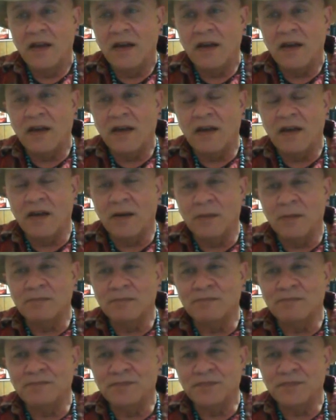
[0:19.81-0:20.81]

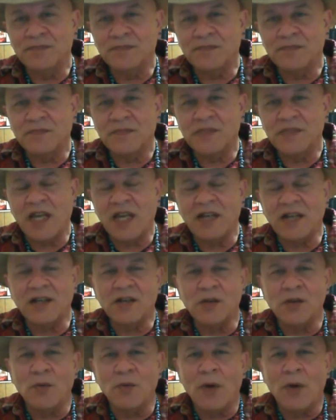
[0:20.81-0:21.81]
Um,
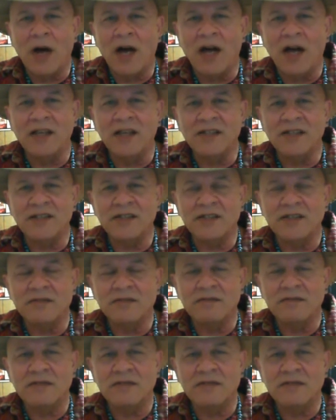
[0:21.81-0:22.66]
technical wise,